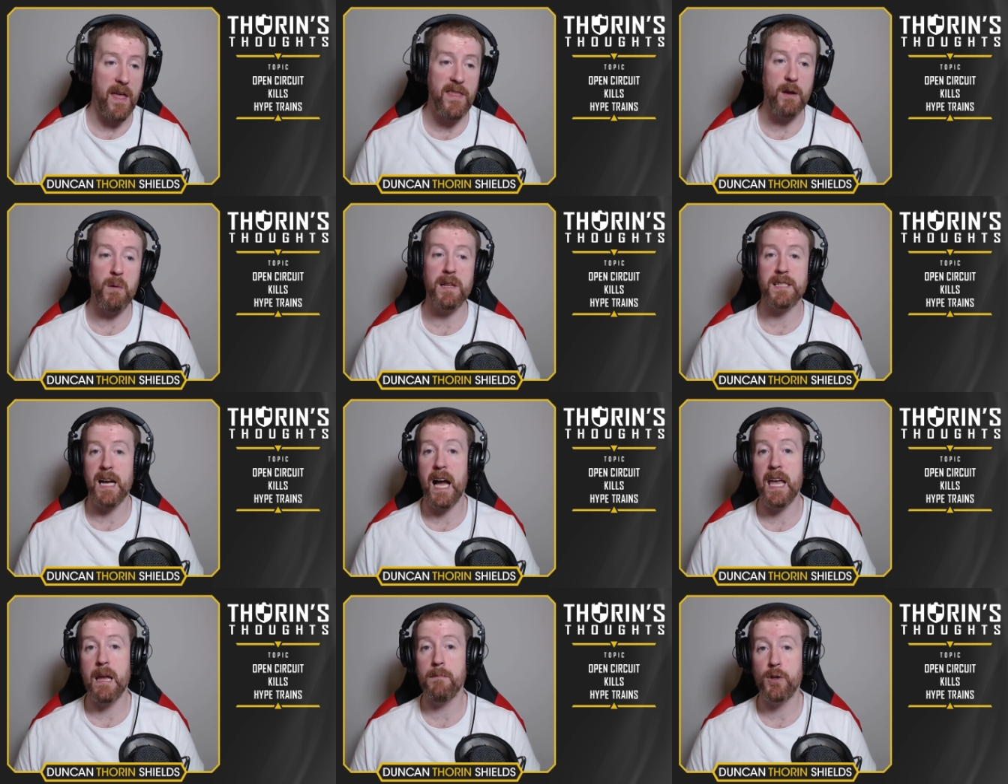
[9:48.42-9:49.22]
Then they went
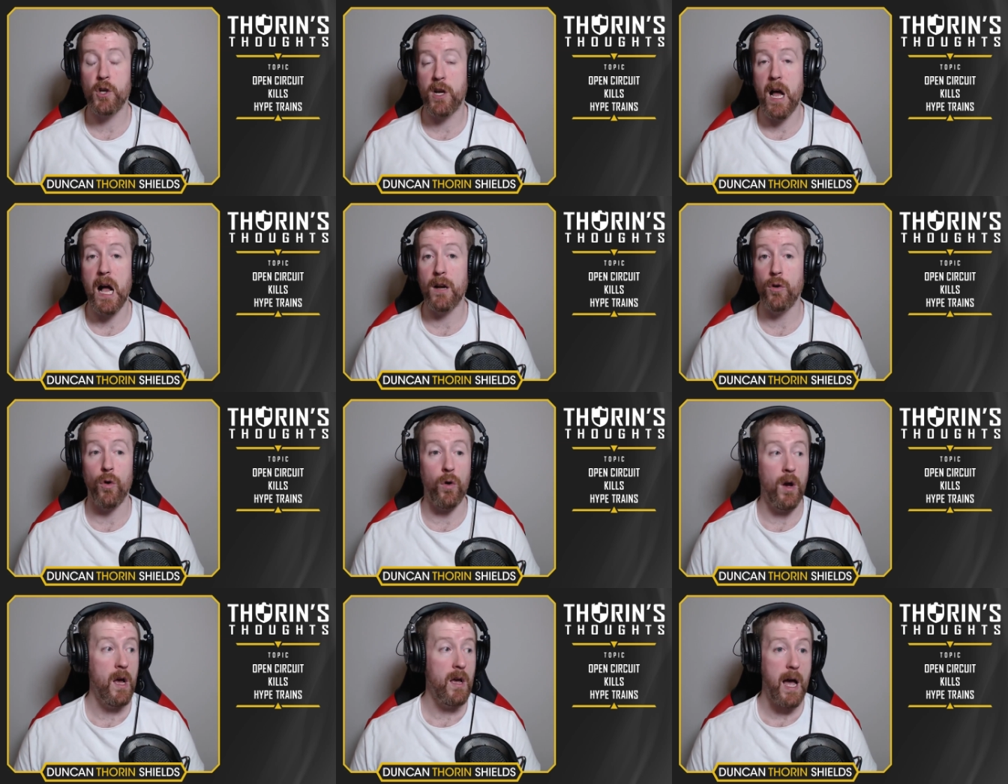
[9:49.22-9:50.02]
to IEM
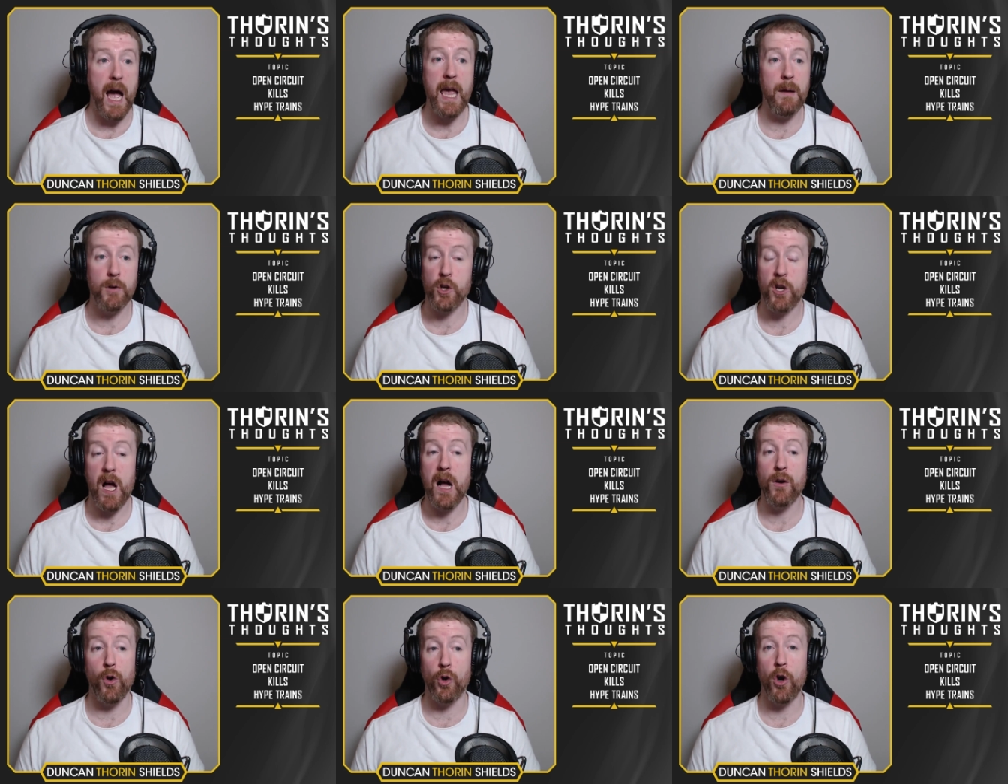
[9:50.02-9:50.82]
Chicago. IEM
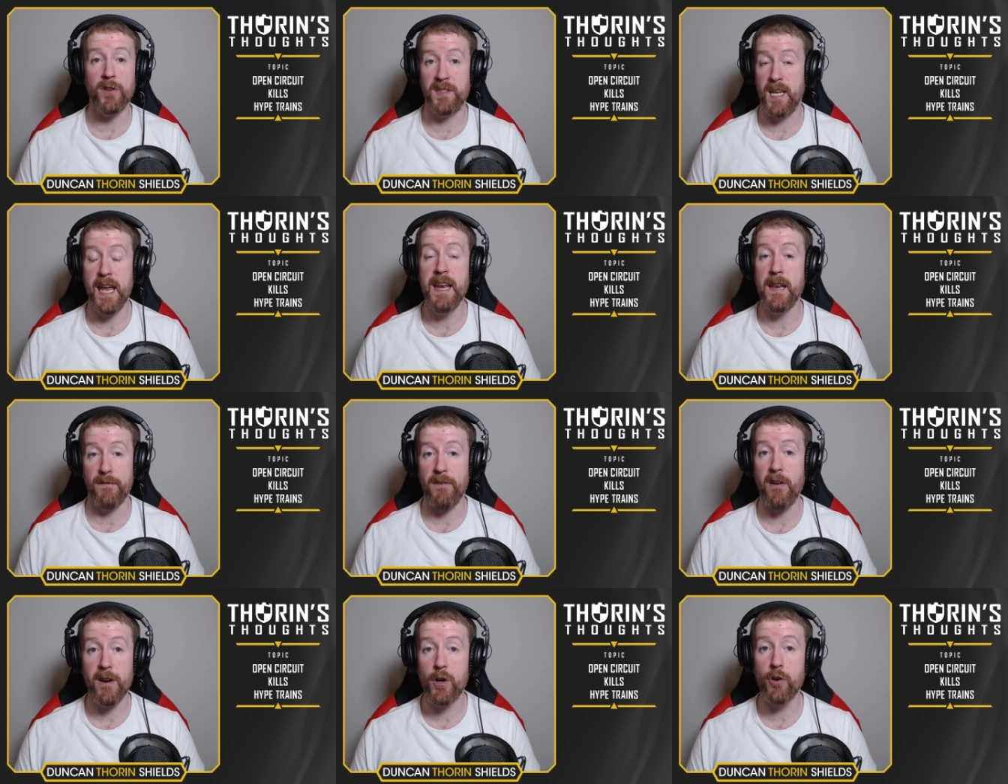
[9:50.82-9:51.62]
Chicago contained a
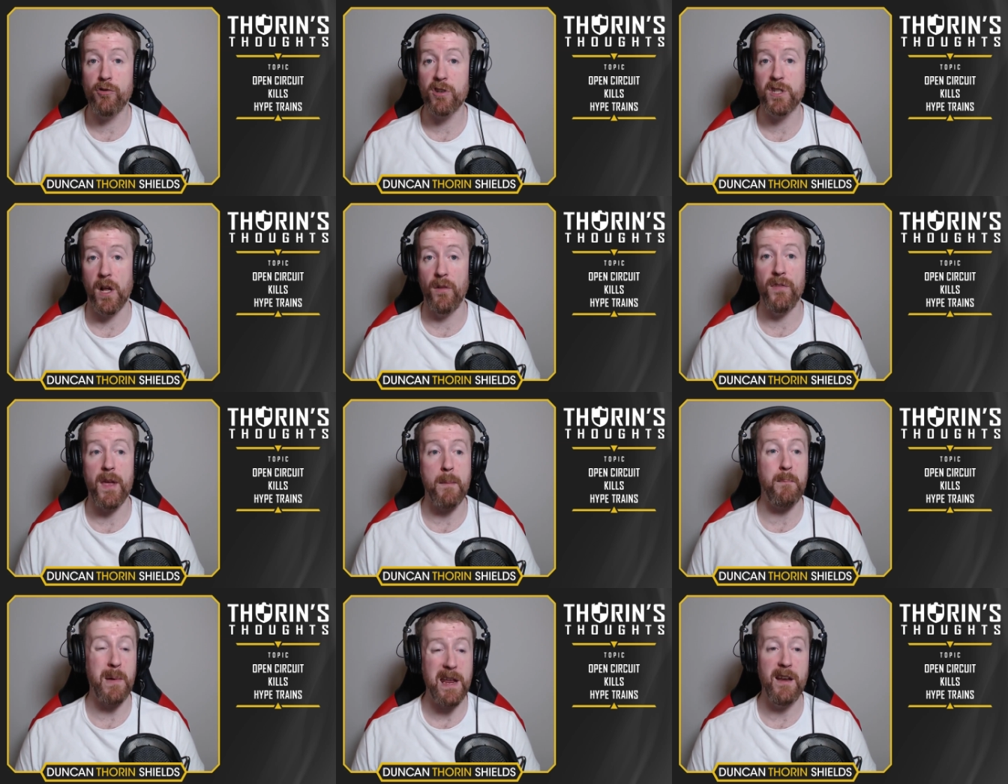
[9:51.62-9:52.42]
very good result.
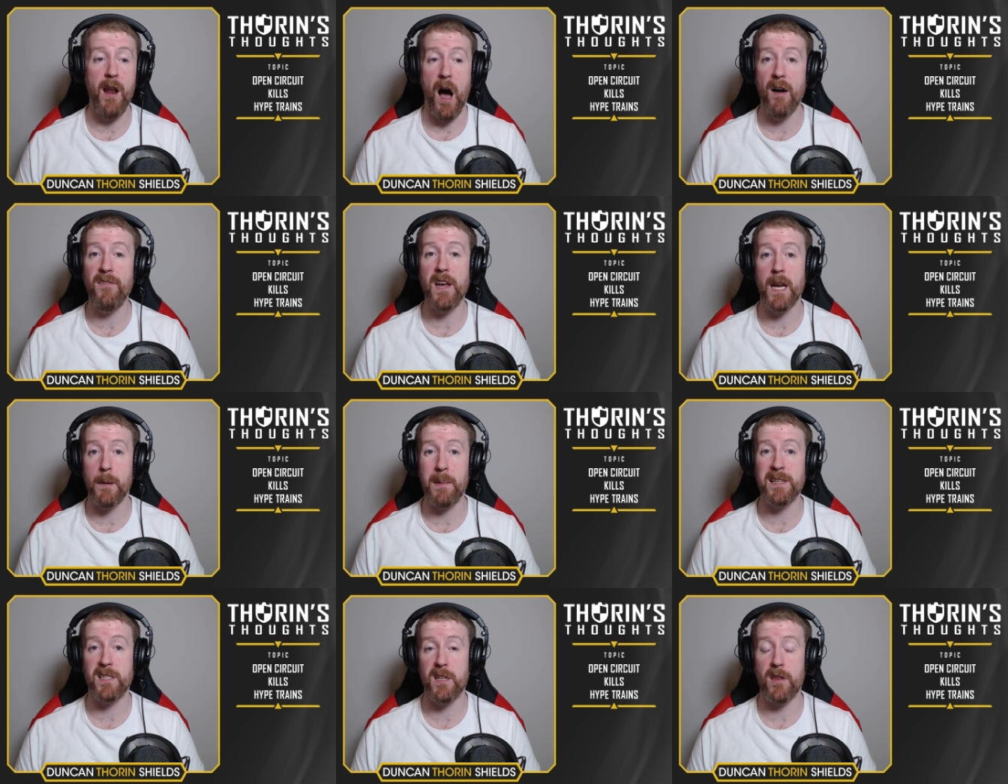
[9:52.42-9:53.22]
They beat Norway Harvey in
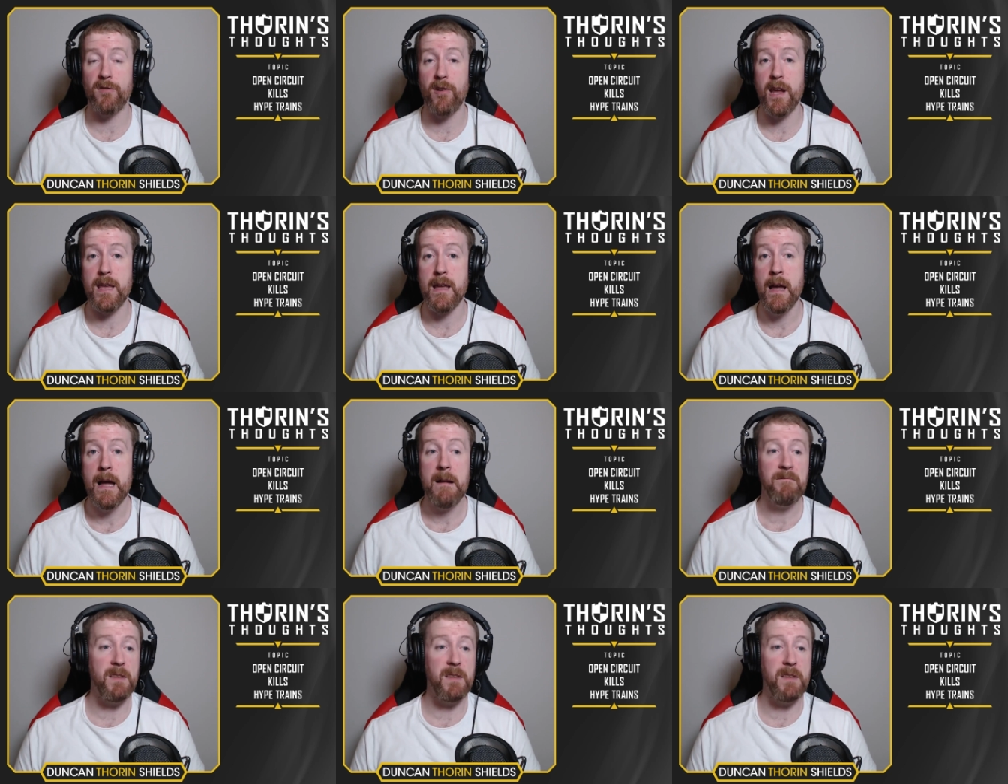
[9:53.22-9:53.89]
a best of three.